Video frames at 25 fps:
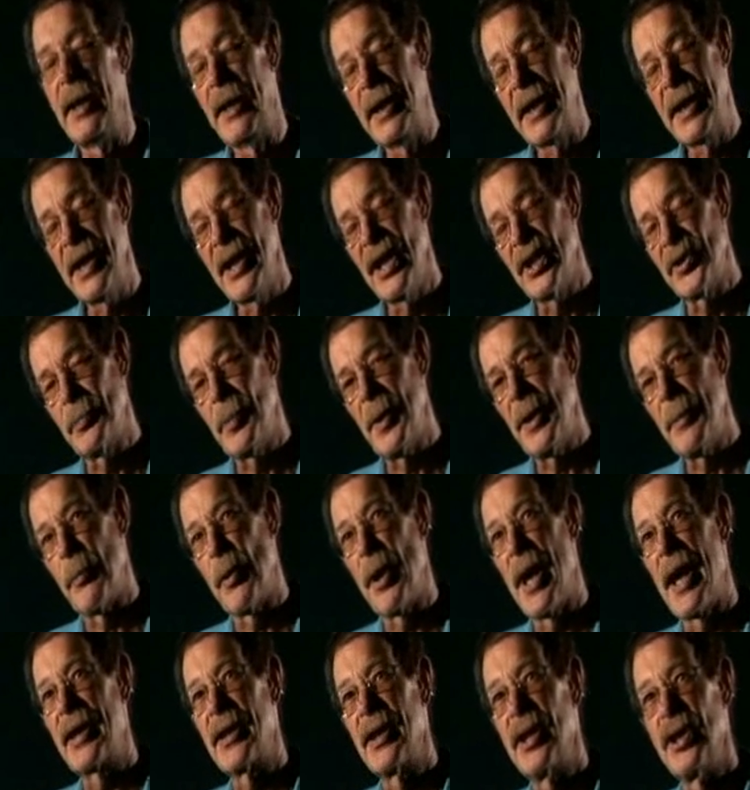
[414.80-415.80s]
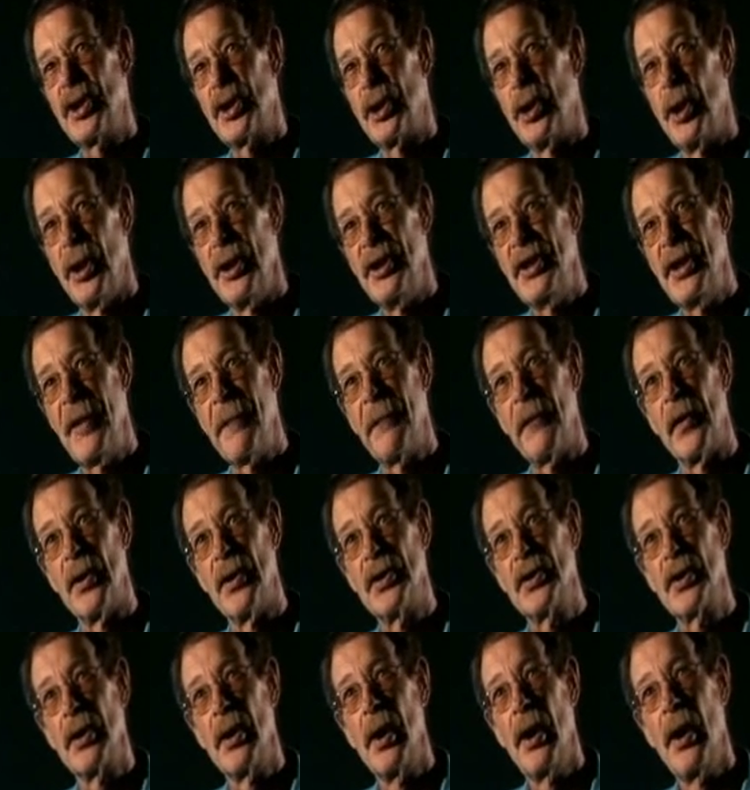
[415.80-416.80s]
an ESP practitioner
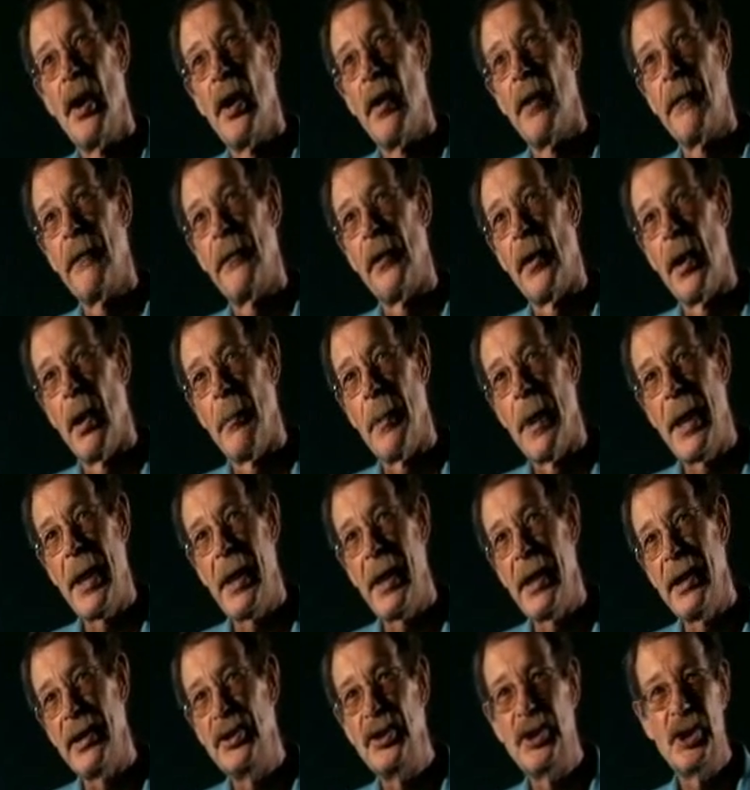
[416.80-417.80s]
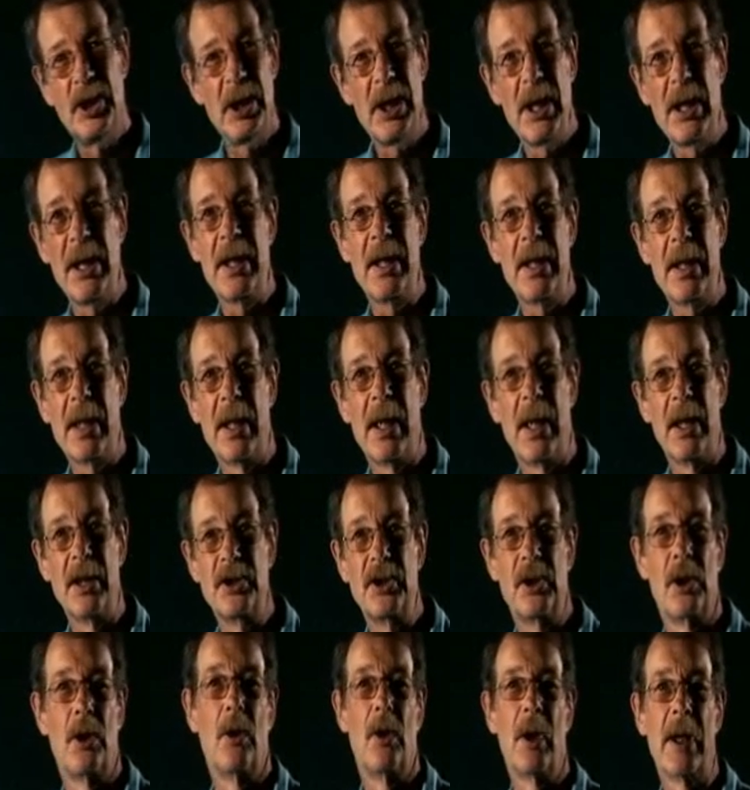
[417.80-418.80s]
differs from a
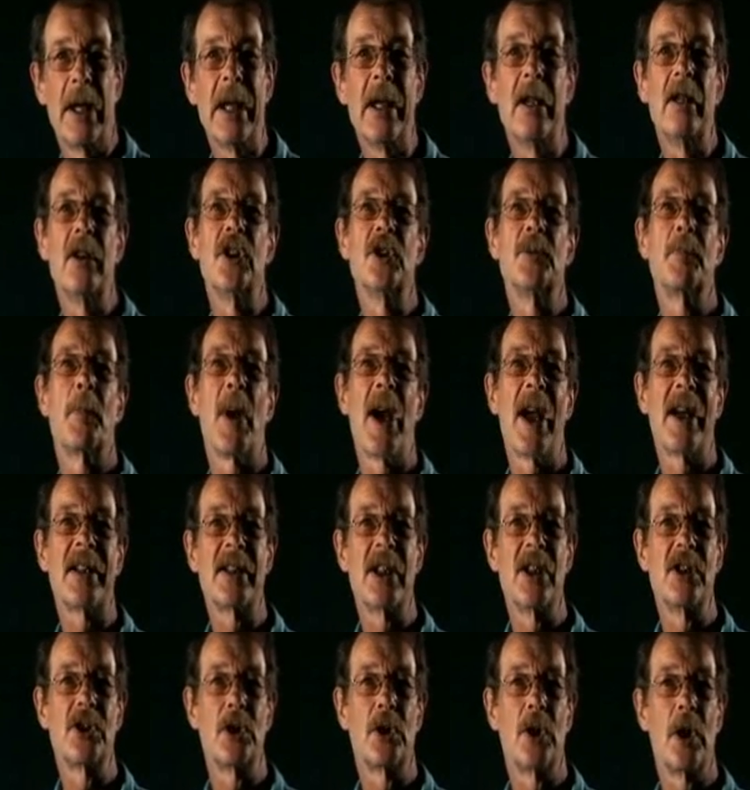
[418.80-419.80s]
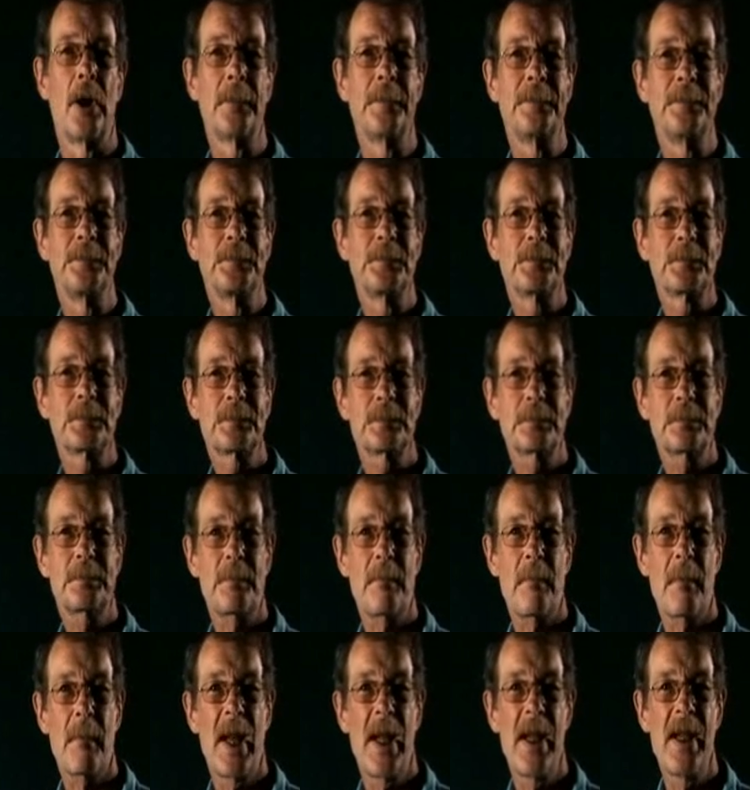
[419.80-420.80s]
general English practitioner
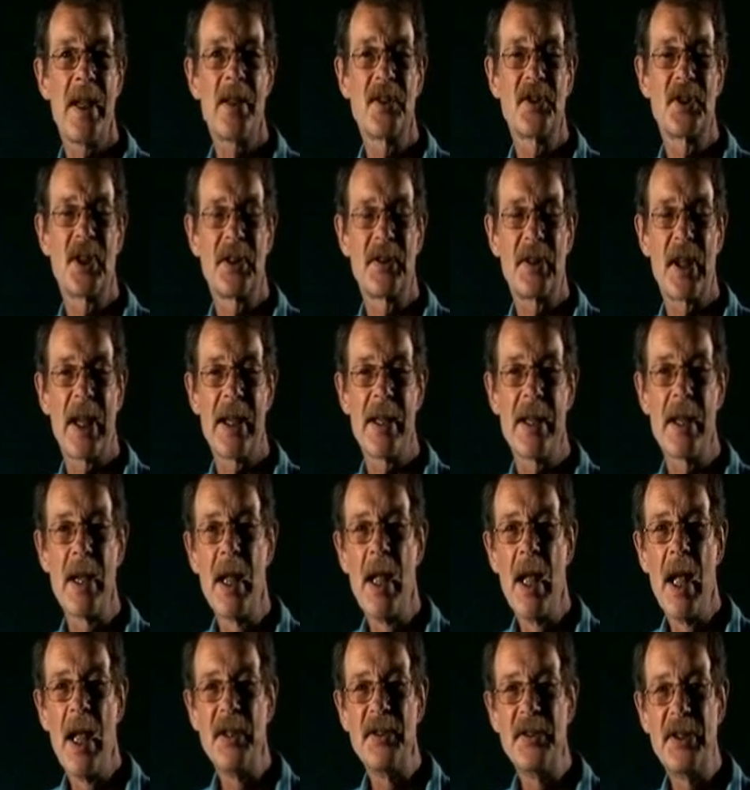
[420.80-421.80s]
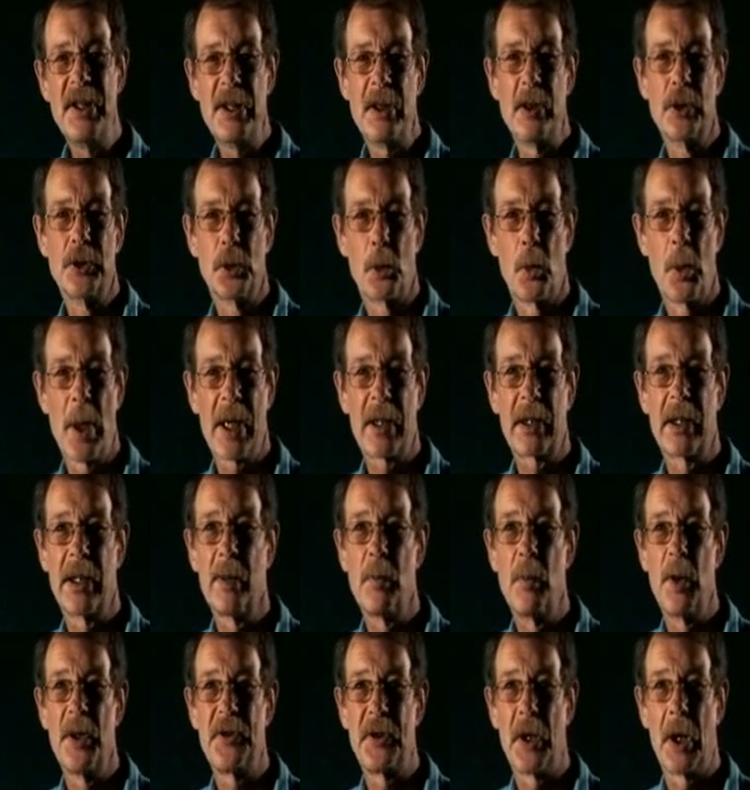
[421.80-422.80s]
is that they deal directly
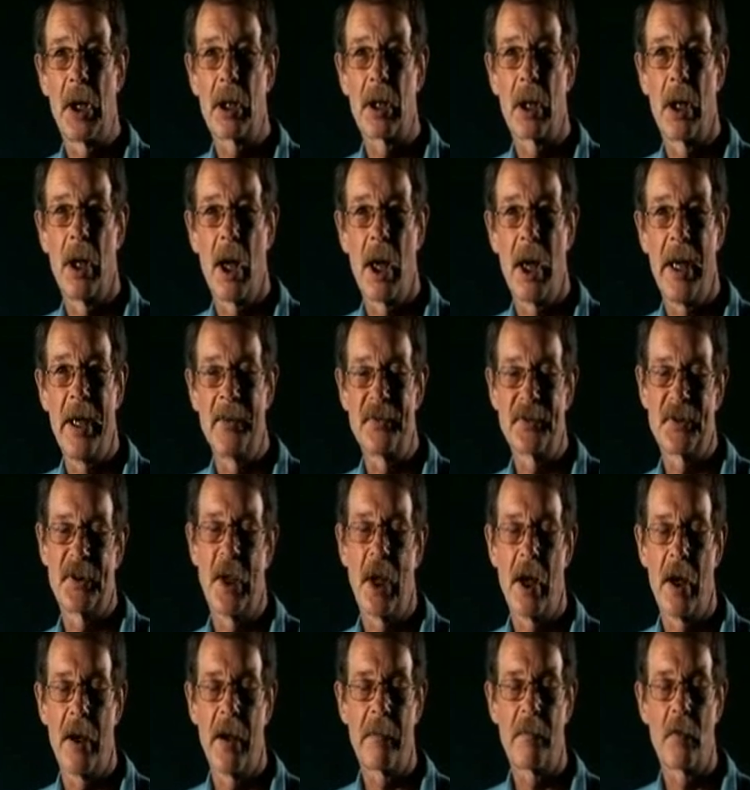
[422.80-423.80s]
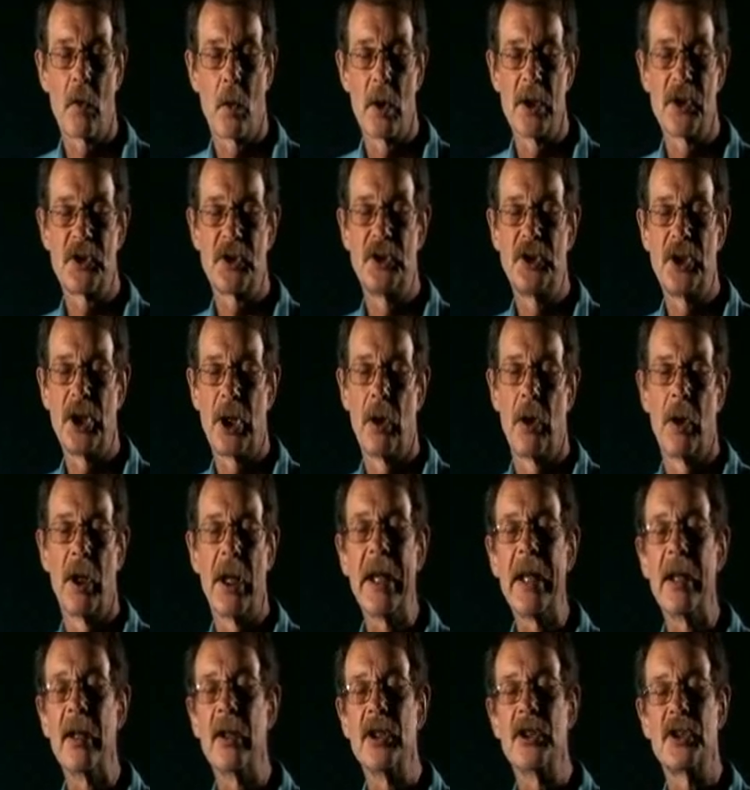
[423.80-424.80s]
with their clients. Now, of course, general
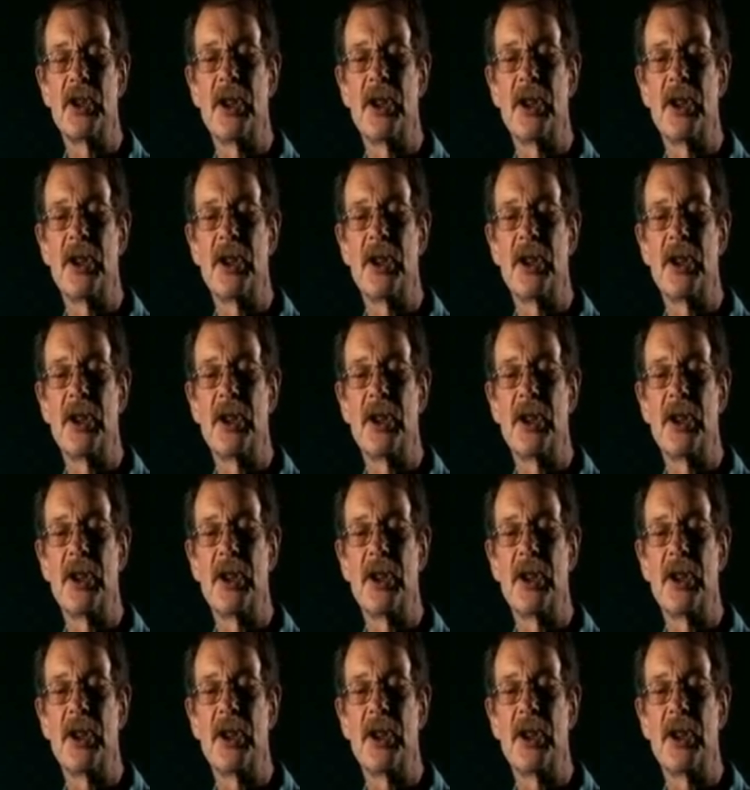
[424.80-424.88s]
English